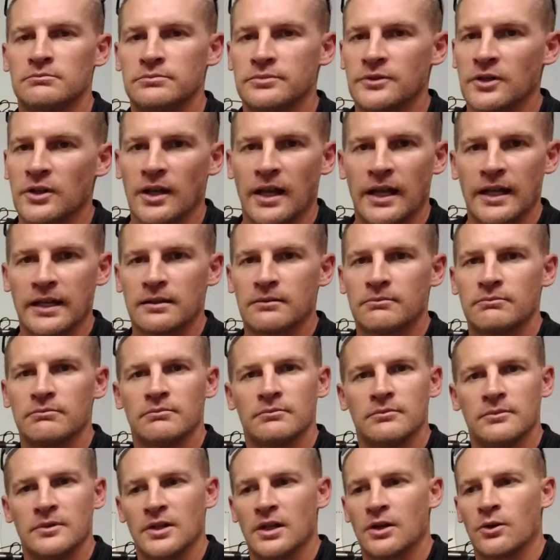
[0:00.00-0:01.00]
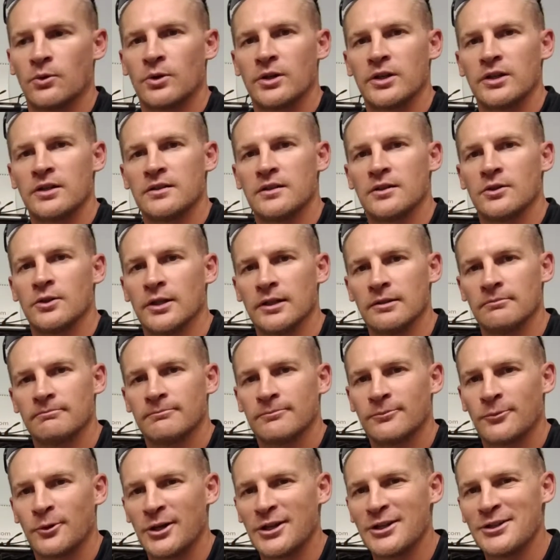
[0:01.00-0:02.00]
They're like, you know, what are you doing?
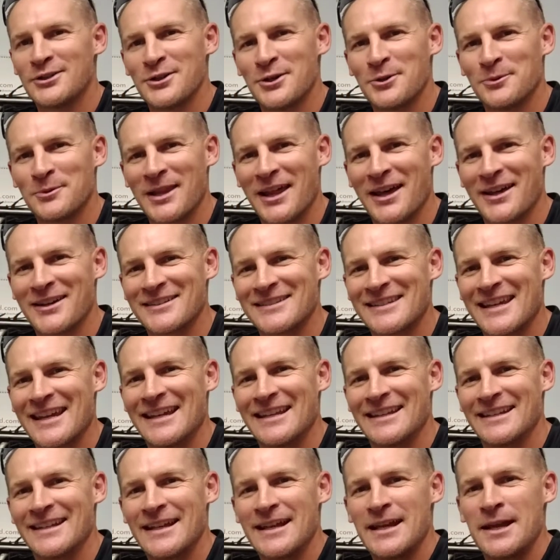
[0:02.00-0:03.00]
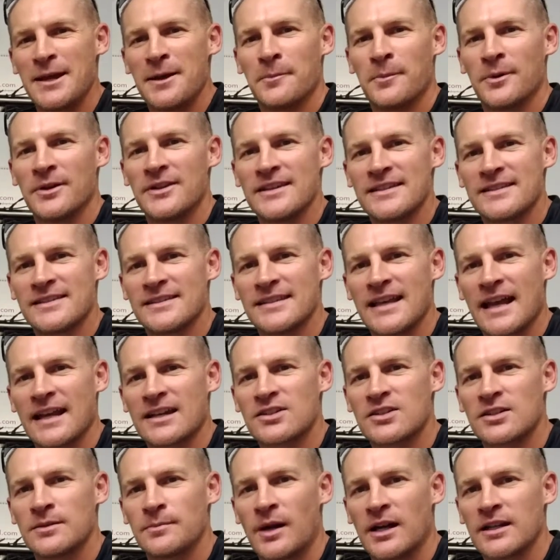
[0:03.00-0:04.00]
What are you doing without a tent? But this is
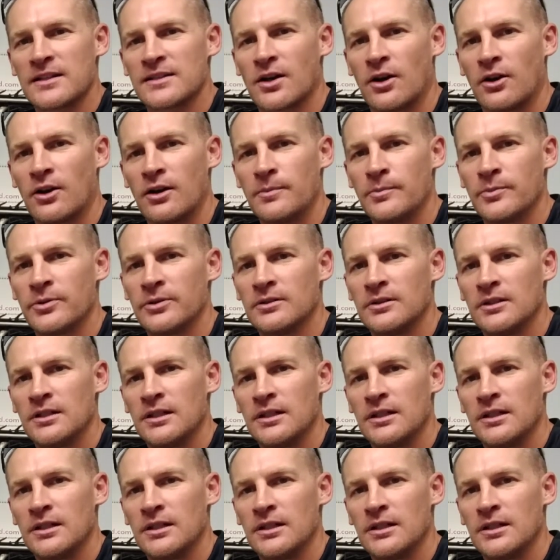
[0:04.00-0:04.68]
actually my tarp.